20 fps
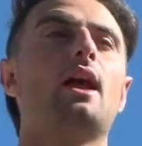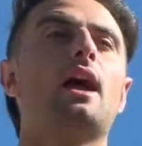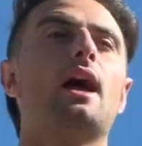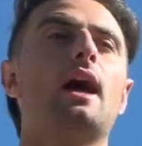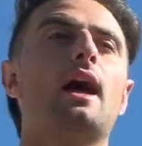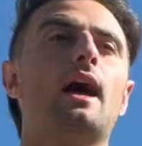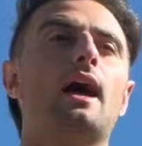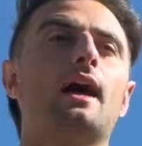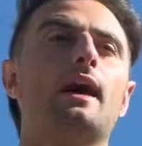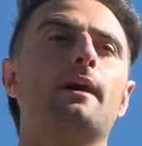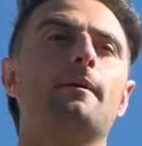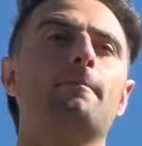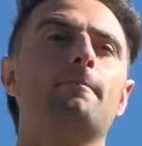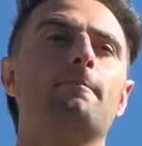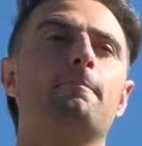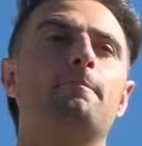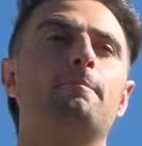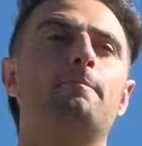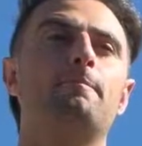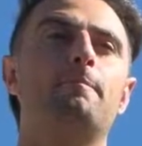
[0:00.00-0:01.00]

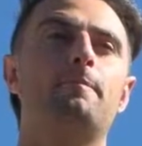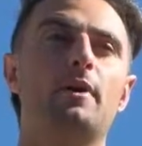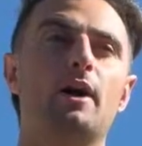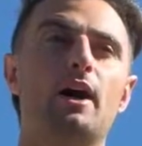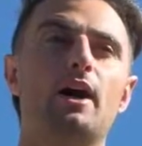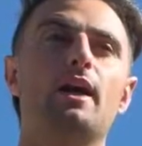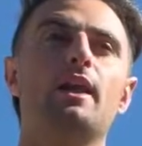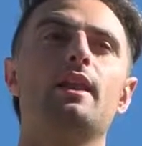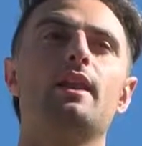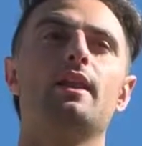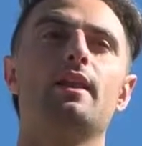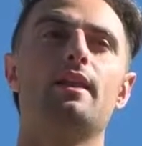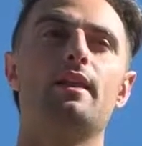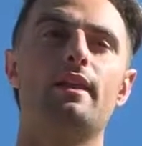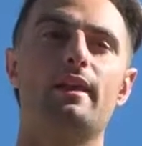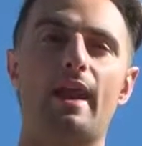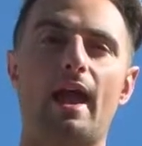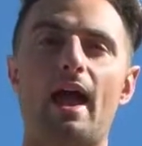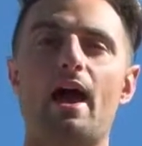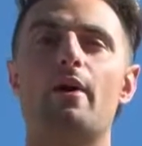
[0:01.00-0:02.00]
But
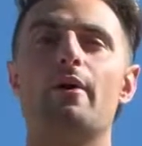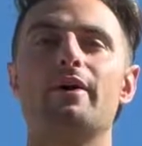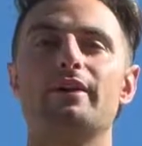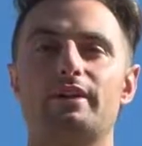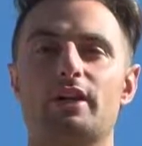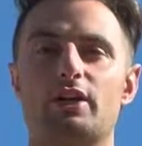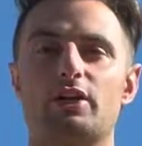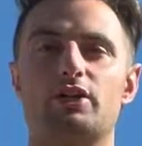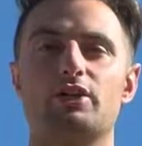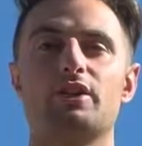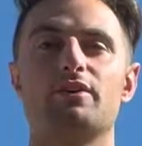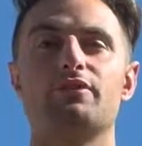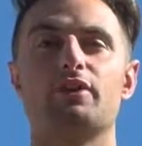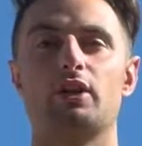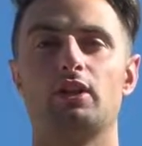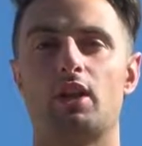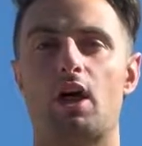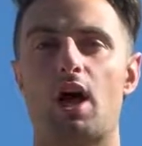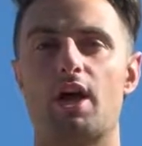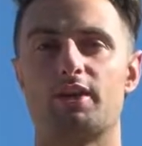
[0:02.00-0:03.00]
now it does shift a
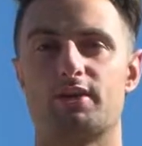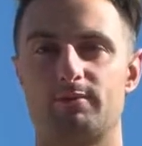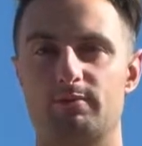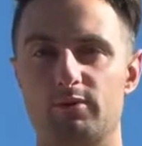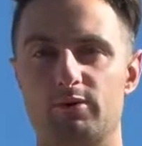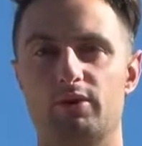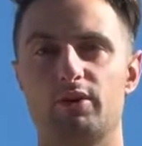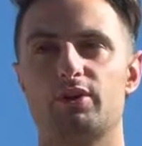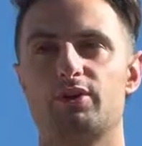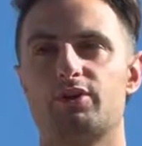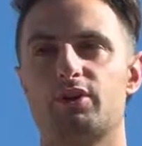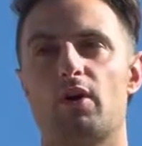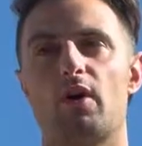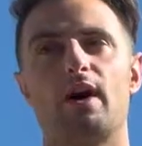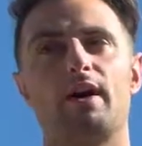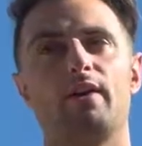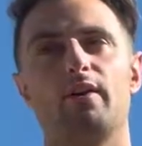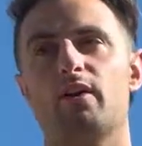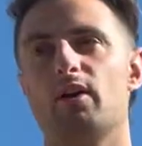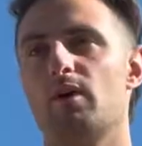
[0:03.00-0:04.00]
lot smoother. So
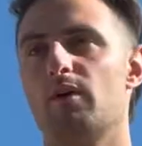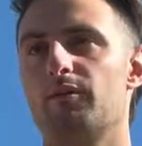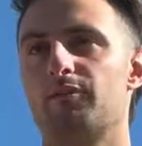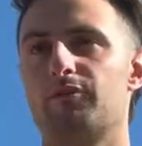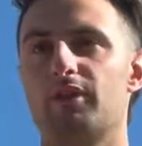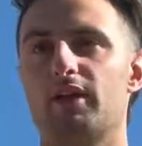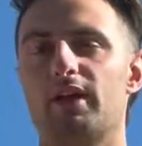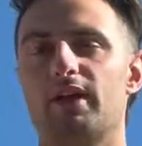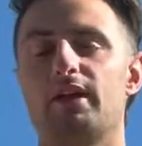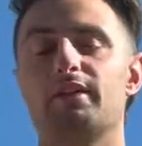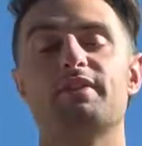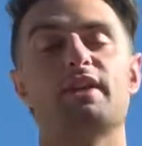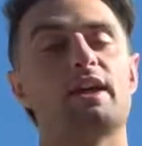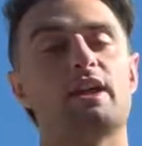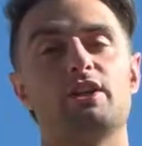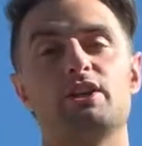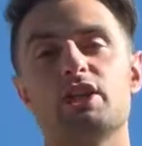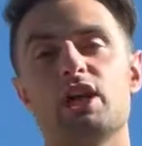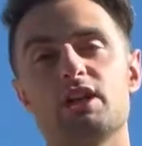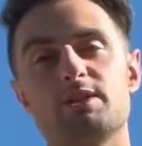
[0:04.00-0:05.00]
I don't know if that
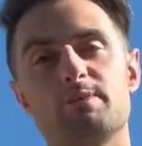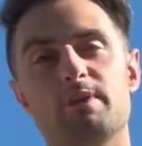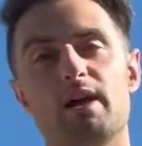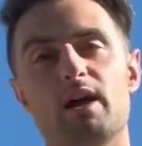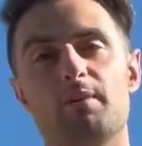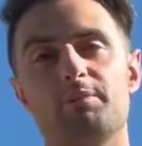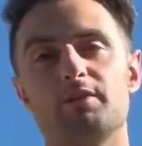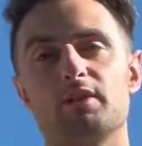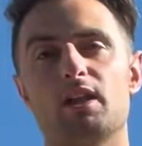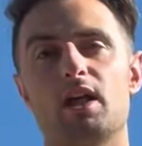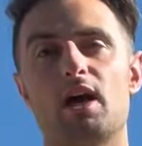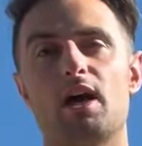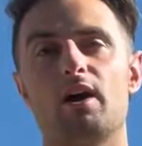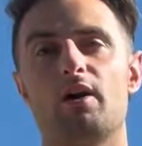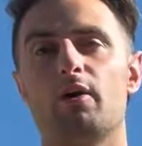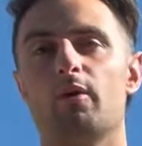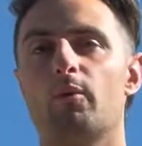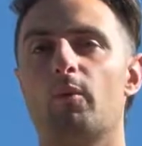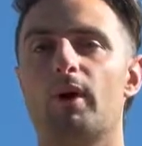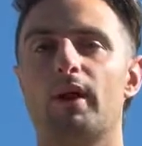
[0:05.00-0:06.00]
adjustment helped a
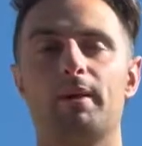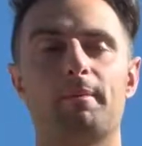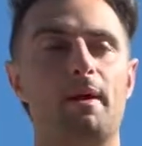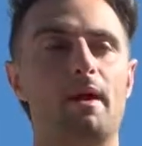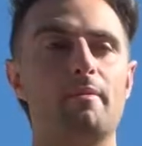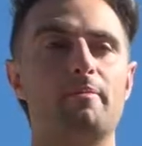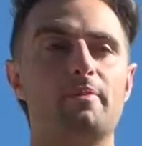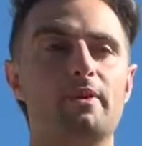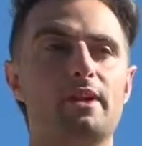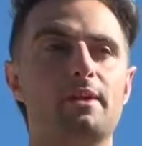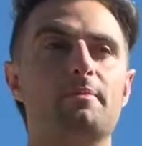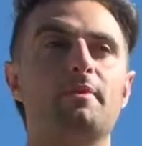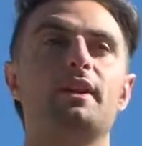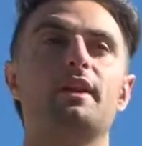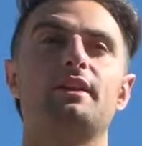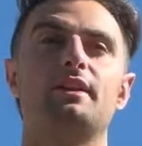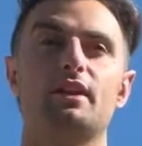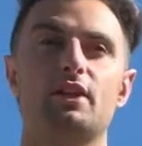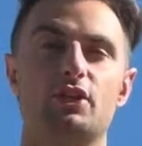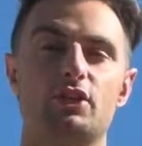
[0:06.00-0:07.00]
lot or what it might be, but
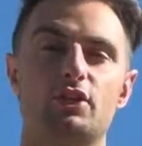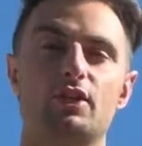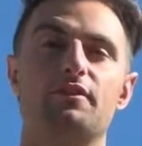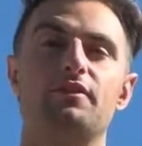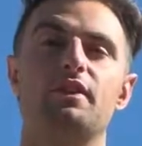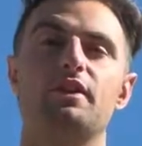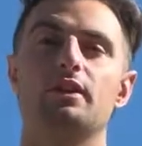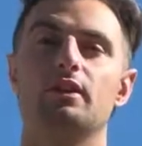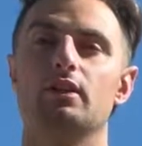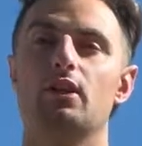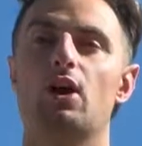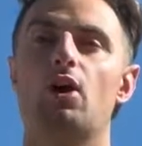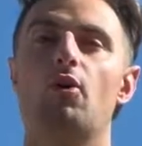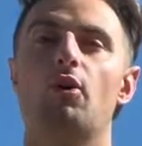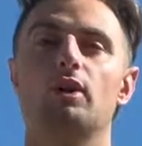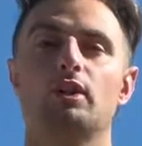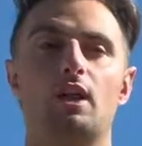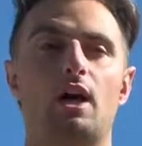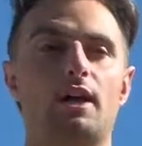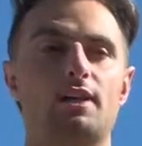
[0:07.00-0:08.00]
it does shift into low
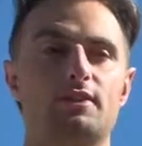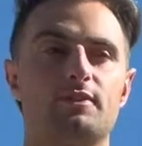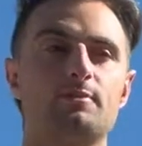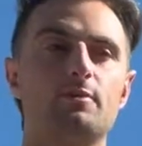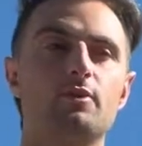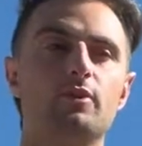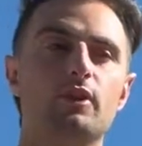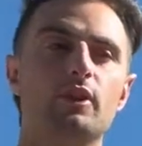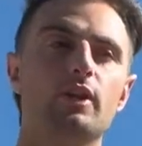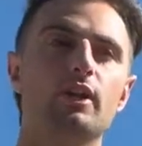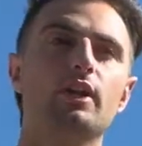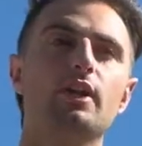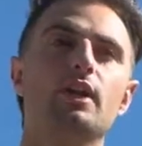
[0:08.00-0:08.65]
a lot smoother.